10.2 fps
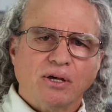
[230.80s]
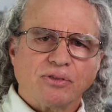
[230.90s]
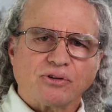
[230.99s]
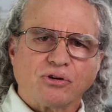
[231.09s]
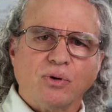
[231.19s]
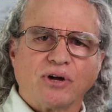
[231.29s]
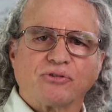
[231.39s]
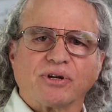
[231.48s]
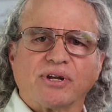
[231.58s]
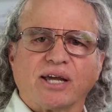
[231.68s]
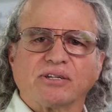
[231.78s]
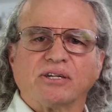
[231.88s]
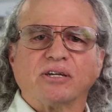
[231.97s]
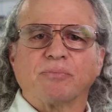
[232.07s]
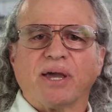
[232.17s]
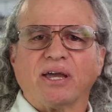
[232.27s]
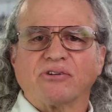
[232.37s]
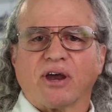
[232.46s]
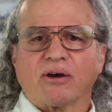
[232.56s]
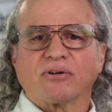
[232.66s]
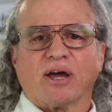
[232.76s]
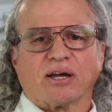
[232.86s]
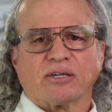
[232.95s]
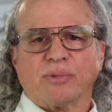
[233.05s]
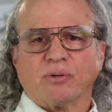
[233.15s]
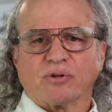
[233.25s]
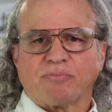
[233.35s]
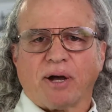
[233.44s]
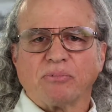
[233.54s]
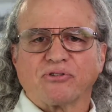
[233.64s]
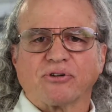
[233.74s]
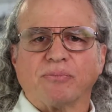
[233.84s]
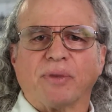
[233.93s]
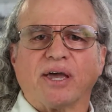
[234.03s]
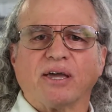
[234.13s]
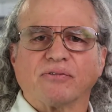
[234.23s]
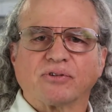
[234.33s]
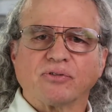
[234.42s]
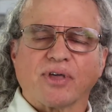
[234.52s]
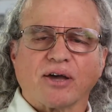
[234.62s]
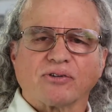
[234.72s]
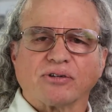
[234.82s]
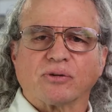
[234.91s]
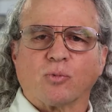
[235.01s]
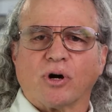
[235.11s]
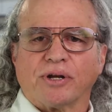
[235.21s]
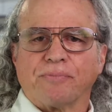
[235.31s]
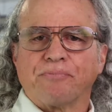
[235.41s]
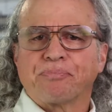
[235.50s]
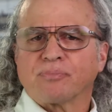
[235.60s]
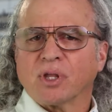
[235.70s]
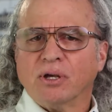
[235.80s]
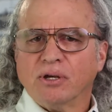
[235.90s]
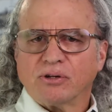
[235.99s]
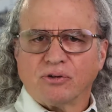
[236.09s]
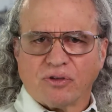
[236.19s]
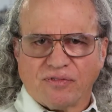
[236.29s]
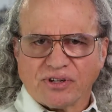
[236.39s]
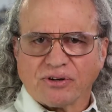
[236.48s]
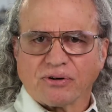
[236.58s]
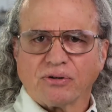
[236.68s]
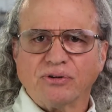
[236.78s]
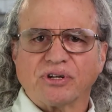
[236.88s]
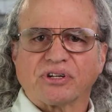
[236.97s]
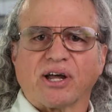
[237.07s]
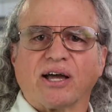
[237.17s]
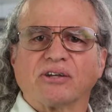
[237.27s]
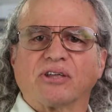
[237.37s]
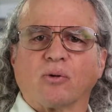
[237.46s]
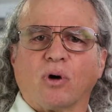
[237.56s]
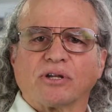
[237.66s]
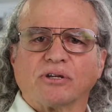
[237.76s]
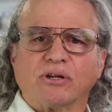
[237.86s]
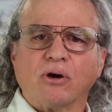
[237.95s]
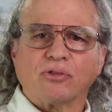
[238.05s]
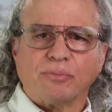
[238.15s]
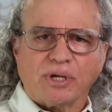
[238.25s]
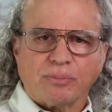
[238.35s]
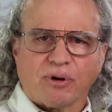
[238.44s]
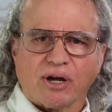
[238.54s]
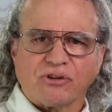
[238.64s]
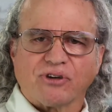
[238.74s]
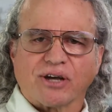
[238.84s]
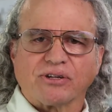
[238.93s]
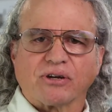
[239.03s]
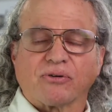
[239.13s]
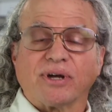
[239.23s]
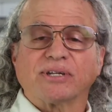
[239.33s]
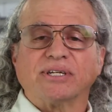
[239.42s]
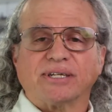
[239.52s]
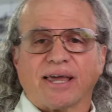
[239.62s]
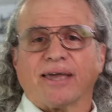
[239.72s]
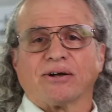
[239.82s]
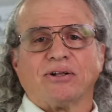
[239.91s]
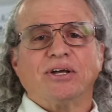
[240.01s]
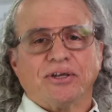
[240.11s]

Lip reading: The 219-page HARE document was published in May of 2001. To the visitor who decides they want to know the B project in great detail,